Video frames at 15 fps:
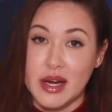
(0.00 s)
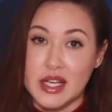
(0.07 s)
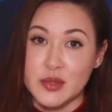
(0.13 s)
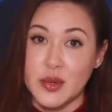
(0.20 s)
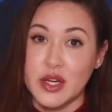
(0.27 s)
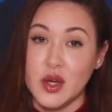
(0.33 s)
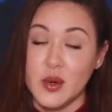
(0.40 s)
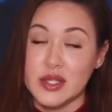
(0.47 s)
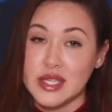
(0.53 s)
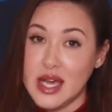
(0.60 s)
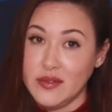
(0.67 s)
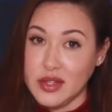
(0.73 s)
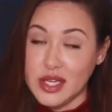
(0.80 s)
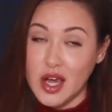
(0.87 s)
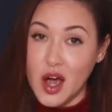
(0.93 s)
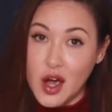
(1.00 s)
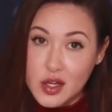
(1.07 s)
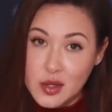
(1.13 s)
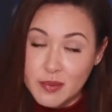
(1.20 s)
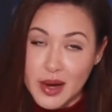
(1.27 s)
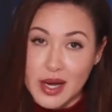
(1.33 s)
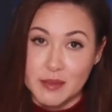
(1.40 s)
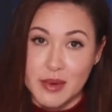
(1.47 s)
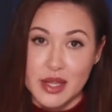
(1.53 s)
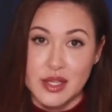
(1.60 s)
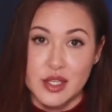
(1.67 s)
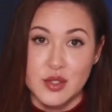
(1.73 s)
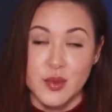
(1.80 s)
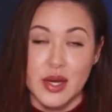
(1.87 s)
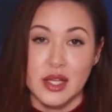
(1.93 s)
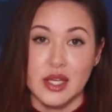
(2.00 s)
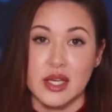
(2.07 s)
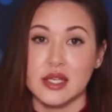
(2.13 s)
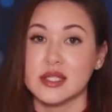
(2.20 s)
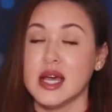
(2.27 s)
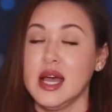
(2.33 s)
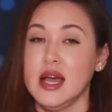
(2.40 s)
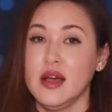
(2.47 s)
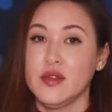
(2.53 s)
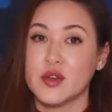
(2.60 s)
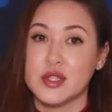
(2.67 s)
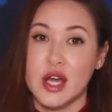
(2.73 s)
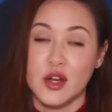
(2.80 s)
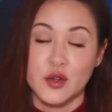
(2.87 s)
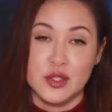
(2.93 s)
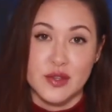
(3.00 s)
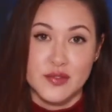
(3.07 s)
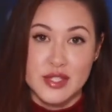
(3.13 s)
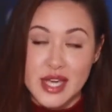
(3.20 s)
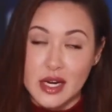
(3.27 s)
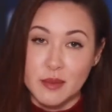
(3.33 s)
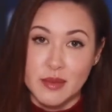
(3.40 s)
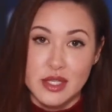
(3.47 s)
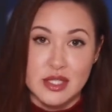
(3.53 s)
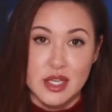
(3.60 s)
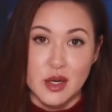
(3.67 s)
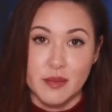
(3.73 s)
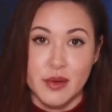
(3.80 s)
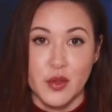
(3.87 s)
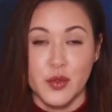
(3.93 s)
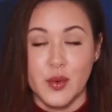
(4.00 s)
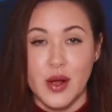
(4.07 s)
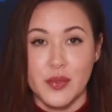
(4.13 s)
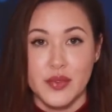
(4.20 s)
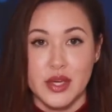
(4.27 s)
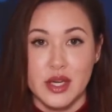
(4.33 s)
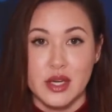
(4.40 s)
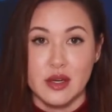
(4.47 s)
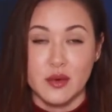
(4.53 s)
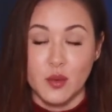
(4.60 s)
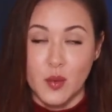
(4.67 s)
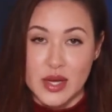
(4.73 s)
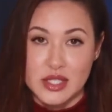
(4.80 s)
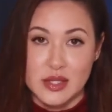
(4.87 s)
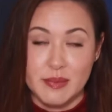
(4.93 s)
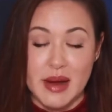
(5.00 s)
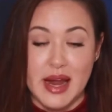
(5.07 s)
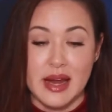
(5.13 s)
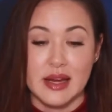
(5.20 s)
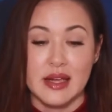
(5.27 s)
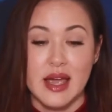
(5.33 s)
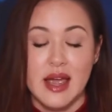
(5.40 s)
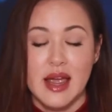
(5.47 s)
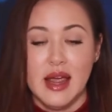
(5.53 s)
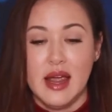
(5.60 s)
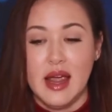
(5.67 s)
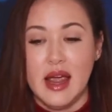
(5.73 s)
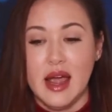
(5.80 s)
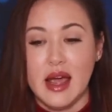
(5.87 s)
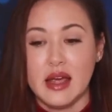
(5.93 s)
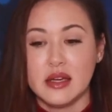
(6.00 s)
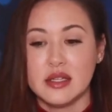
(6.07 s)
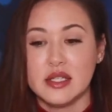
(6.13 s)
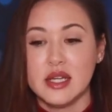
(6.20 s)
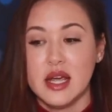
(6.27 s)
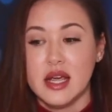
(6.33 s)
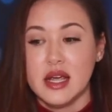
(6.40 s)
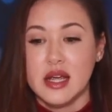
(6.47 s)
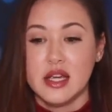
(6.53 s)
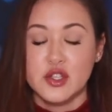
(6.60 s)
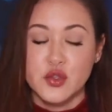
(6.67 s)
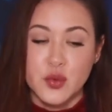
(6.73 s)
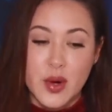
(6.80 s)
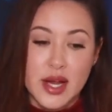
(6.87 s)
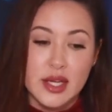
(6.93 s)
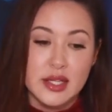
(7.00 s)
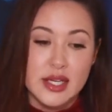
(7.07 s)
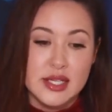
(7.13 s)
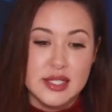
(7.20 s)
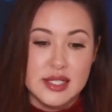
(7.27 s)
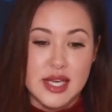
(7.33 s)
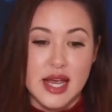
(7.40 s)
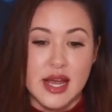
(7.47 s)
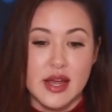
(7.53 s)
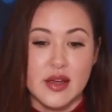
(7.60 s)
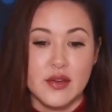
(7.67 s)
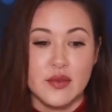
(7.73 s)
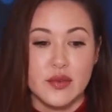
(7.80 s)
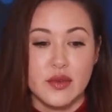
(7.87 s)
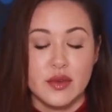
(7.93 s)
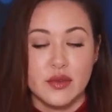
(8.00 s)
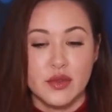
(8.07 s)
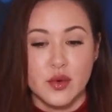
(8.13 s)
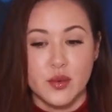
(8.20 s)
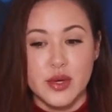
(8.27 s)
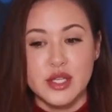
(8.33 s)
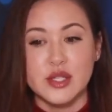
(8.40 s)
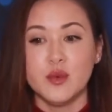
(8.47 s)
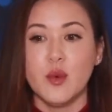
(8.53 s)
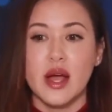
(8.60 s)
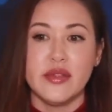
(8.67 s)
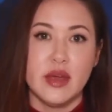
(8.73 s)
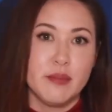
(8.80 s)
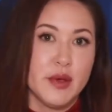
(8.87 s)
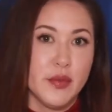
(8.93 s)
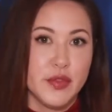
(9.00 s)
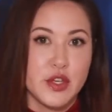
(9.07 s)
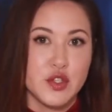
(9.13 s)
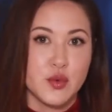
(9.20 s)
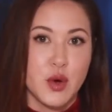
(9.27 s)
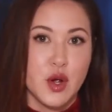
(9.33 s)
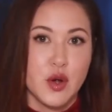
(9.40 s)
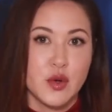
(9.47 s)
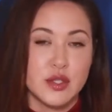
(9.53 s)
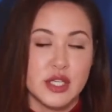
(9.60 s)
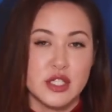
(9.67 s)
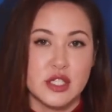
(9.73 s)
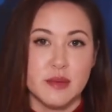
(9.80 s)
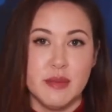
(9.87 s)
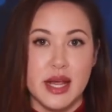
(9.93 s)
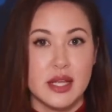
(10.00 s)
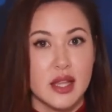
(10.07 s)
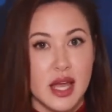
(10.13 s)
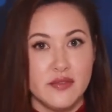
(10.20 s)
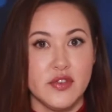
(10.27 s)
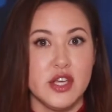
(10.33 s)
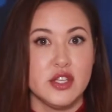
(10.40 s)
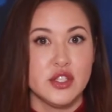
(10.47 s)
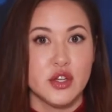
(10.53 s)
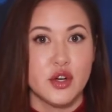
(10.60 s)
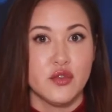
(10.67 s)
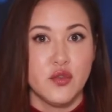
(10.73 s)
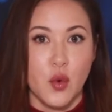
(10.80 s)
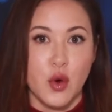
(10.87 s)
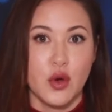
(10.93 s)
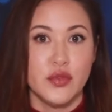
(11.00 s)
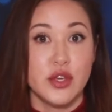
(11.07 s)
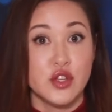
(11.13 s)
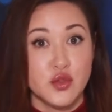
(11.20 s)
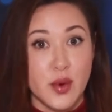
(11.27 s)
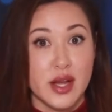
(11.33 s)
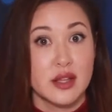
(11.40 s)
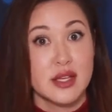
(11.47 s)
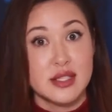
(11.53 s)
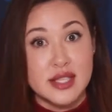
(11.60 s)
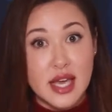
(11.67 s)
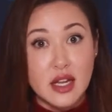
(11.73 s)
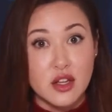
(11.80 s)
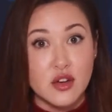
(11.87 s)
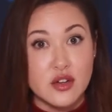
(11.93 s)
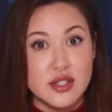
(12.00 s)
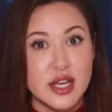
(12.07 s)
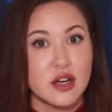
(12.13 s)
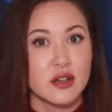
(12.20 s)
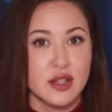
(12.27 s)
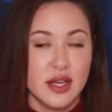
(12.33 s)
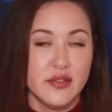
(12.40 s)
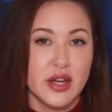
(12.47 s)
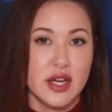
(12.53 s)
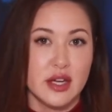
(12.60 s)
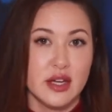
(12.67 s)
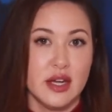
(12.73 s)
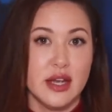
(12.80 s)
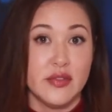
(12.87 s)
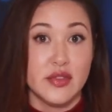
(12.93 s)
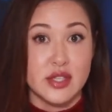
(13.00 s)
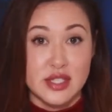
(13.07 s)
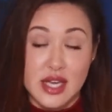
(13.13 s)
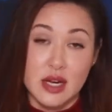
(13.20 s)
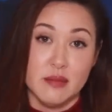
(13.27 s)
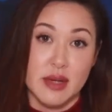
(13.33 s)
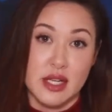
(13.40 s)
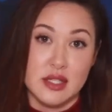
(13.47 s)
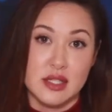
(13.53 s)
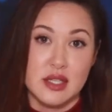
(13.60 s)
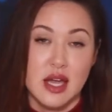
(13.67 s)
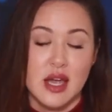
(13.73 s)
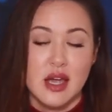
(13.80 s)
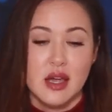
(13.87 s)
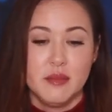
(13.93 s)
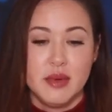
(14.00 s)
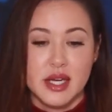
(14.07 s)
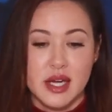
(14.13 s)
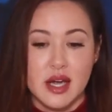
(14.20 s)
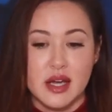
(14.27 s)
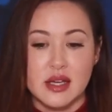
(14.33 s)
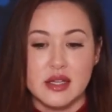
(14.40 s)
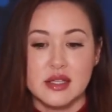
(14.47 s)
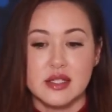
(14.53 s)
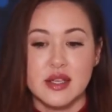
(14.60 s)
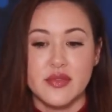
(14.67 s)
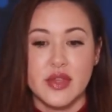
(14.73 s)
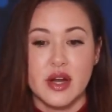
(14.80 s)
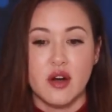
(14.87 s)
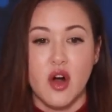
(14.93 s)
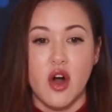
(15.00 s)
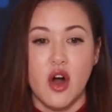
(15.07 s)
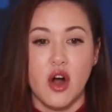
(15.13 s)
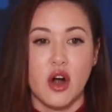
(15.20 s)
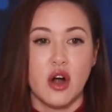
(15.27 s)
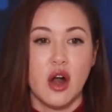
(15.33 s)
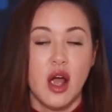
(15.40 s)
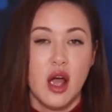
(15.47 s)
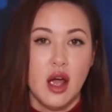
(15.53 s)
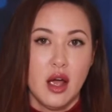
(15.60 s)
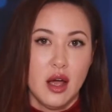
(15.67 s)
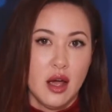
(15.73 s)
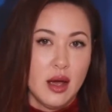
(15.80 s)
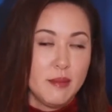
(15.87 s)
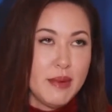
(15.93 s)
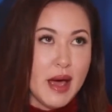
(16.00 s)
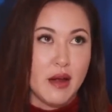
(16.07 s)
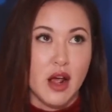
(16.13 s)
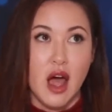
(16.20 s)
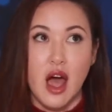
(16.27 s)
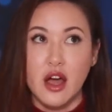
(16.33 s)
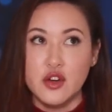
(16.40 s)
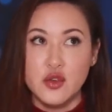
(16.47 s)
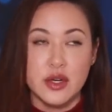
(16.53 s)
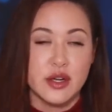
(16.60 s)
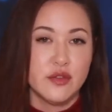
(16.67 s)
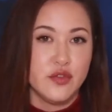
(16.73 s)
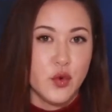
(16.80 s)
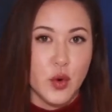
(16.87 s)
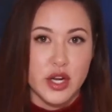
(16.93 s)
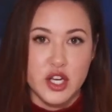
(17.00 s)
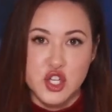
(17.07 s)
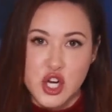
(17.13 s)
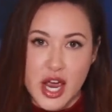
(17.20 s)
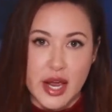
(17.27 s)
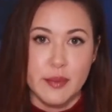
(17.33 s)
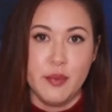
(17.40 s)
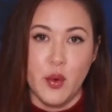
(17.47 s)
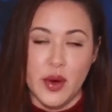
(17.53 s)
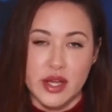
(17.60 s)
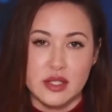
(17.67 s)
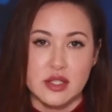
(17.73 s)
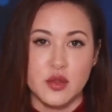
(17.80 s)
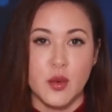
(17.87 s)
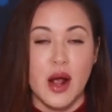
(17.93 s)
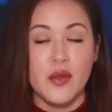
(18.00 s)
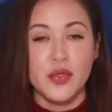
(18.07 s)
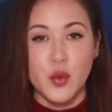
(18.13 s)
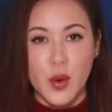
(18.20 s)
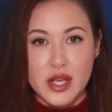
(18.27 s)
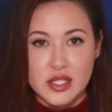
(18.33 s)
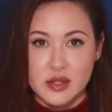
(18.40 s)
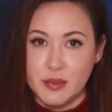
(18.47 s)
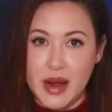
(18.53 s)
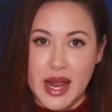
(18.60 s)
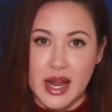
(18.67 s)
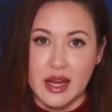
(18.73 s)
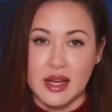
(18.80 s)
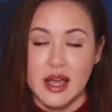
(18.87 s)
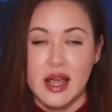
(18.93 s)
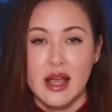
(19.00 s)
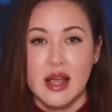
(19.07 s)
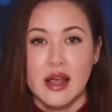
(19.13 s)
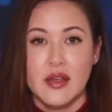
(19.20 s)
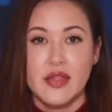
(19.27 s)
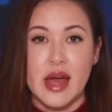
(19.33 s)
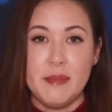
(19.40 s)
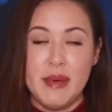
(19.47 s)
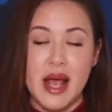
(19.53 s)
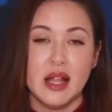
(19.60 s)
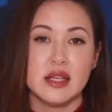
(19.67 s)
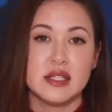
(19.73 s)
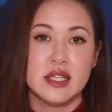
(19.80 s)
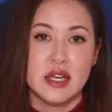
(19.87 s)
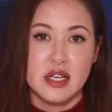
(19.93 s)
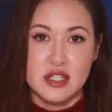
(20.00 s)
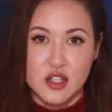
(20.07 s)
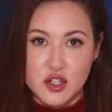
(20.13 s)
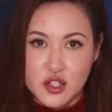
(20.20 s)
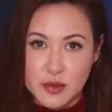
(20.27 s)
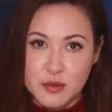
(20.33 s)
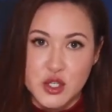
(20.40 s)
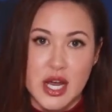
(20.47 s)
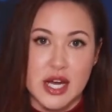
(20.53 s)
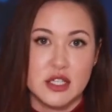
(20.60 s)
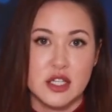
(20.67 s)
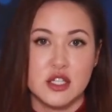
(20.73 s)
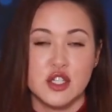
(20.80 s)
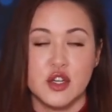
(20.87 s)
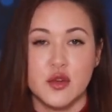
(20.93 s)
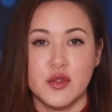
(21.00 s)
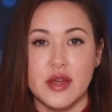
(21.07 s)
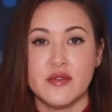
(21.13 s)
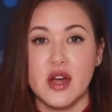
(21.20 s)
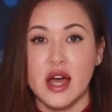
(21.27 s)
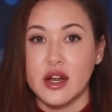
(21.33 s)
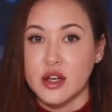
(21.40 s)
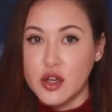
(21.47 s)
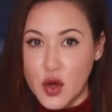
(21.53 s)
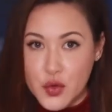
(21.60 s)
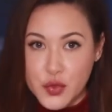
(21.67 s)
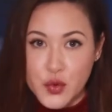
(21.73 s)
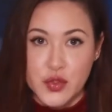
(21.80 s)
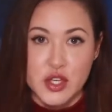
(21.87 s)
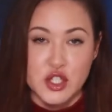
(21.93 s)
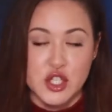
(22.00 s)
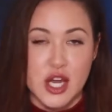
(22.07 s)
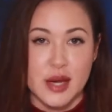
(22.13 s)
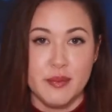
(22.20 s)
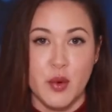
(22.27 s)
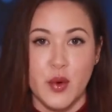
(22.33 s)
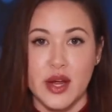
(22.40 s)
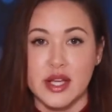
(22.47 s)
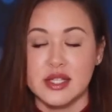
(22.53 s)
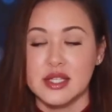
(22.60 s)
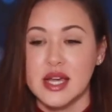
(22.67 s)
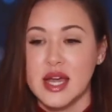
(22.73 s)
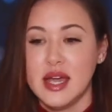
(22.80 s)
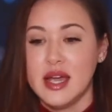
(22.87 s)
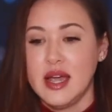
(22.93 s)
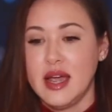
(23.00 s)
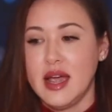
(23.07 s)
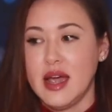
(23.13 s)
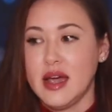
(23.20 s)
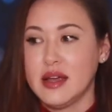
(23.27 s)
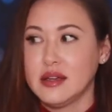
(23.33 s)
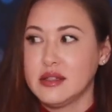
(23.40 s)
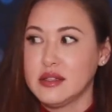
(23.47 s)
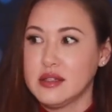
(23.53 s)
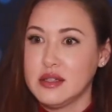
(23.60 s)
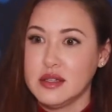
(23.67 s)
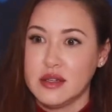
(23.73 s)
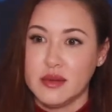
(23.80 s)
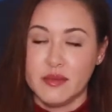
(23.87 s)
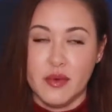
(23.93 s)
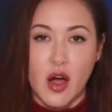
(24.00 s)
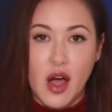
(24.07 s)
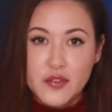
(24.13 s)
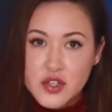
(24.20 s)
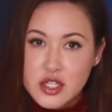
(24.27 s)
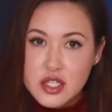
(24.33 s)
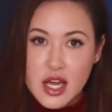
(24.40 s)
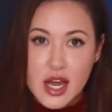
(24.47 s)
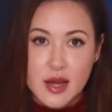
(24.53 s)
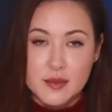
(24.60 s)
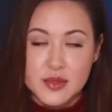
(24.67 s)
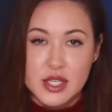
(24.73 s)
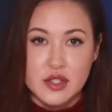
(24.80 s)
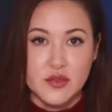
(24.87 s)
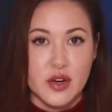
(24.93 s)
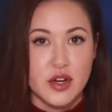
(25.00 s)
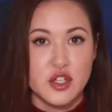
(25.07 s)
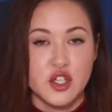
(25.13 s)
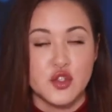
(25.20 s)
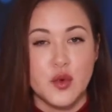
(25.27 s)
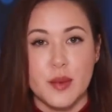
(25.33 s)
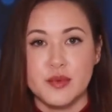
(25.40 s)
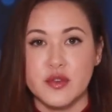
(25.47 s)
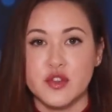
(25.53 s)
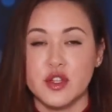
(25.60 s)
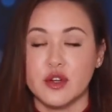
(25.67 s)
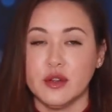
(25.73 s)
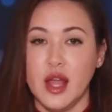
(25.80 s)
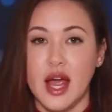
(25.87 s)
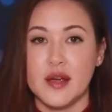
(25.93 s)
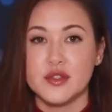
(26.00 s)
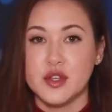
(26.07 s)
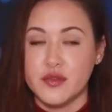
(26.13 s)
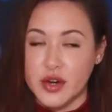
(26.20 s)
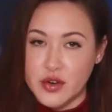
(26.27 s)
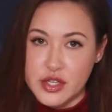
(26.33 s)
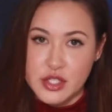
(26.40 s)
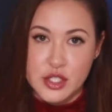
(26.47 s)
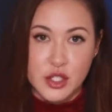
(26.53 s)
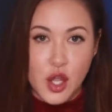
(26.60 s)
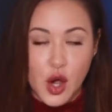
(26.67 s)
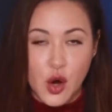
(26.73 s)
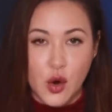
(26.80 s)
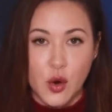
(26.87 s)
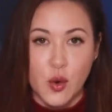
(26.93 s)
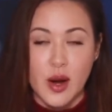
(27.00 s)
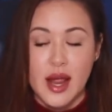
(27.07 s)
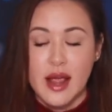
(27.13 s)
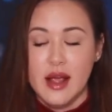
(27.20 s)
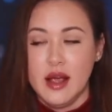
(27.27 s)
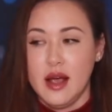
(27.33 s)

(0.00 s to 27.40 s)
but as we know, it's heavily occupied by the Israelis. There's hundreds of settlements that are built throughout the West Bank. And Israelis say the reason why they built these roads is to make life easier for the Israeli settlers that are living in these settlements, because there are about 140 checkpoints throughout the West Bank that Palestinians are subjected to. They've got to go through these checkpoints, and oftentimes it's very disruptive to their lives. They're very slow.